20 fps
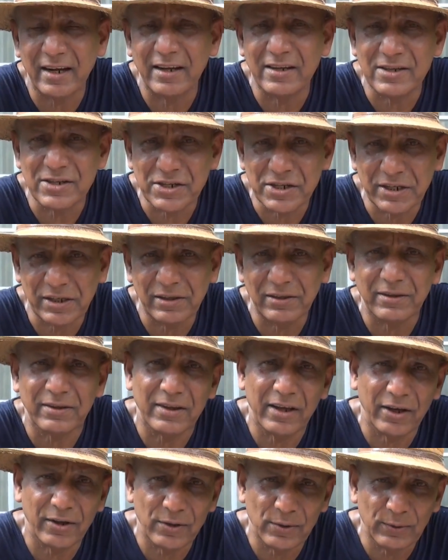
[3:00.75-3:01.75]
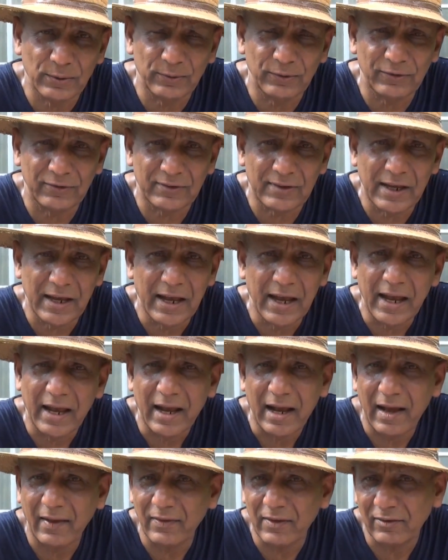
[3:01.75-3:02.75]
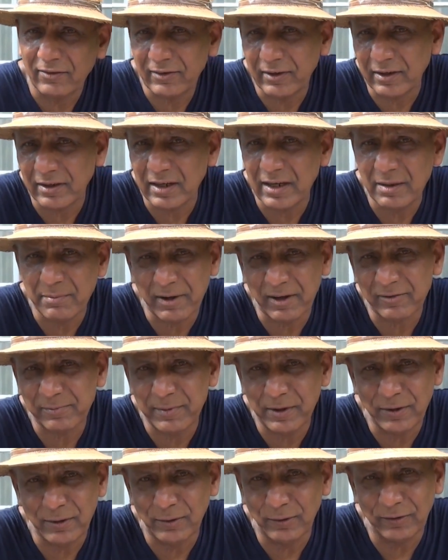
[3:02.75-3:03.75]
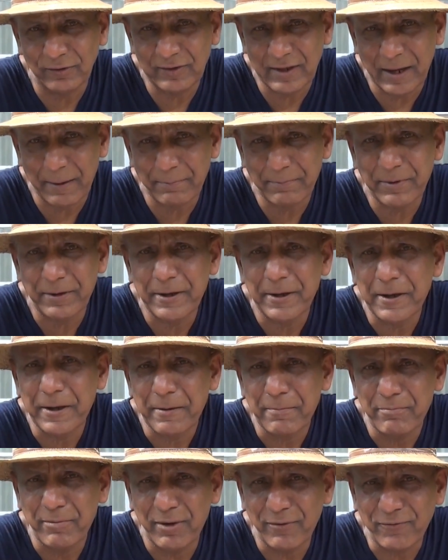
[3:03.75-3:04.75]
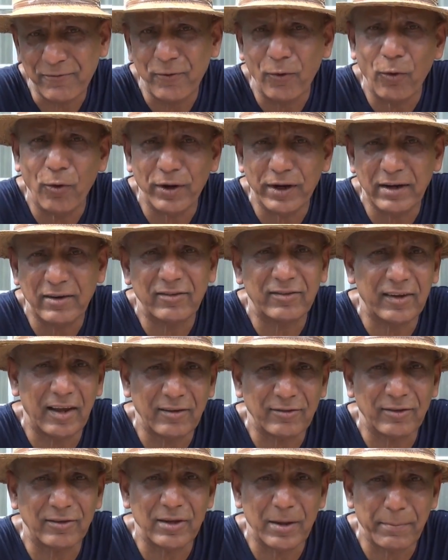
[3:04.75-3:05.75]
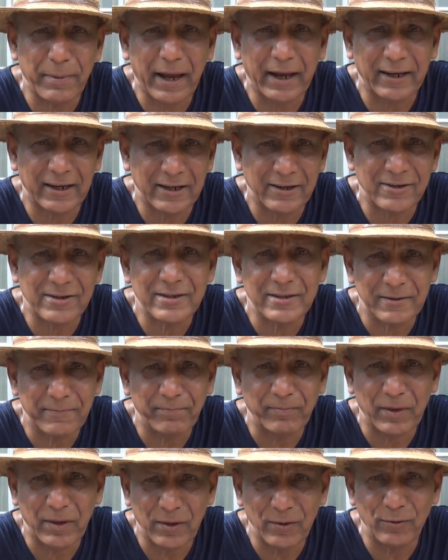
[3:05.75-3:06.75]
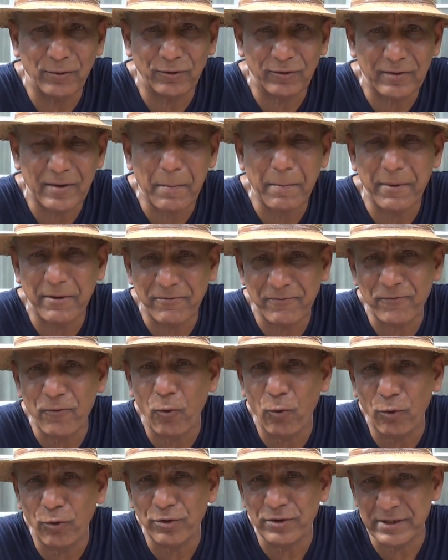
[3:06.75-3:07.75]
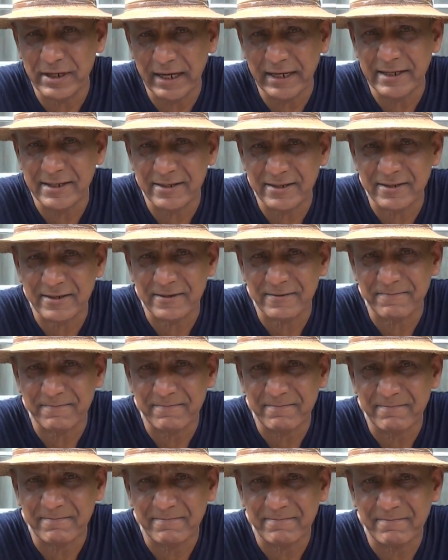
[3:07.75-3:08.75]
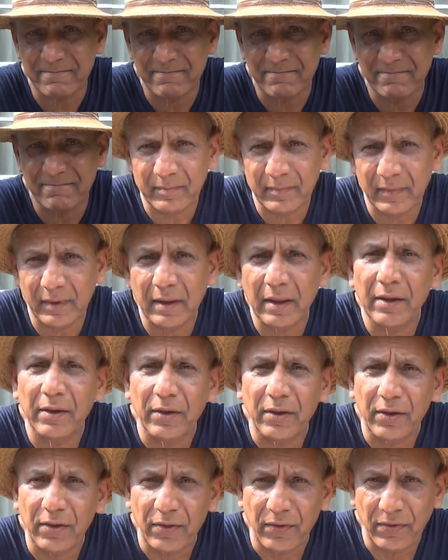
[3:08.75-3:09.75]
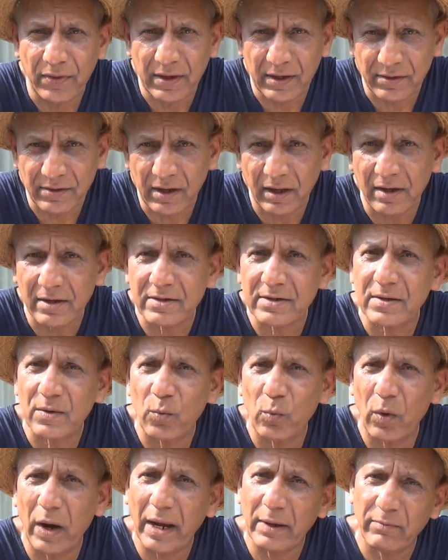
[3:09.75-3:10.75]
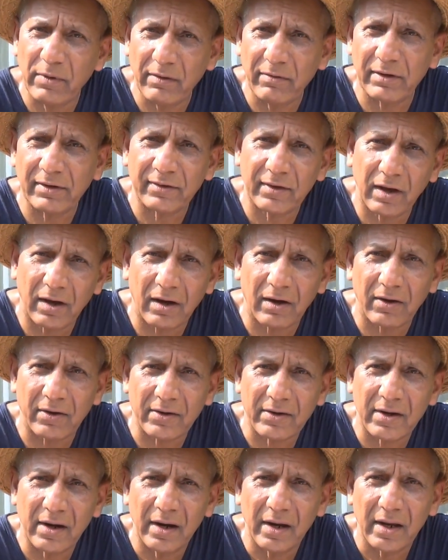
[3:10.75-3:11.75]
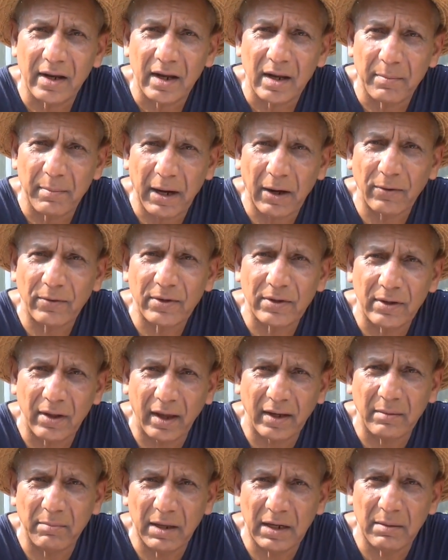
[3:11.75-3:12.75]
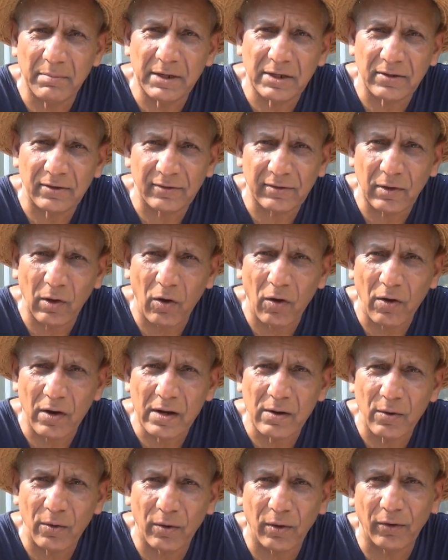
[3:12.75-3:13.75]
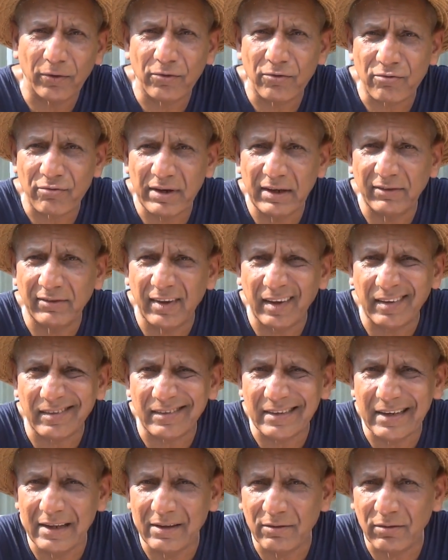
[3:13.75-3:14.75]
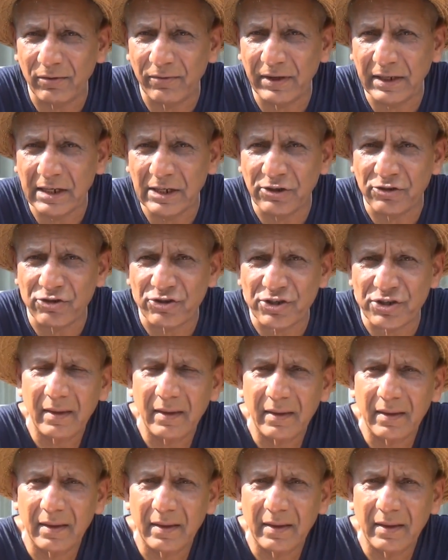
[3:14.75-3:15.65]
until they are used, and they certainly must be used up before it says on the packet, used before date. The adult vine weevils are about 9 millimeters long, or 3/16 of an inch,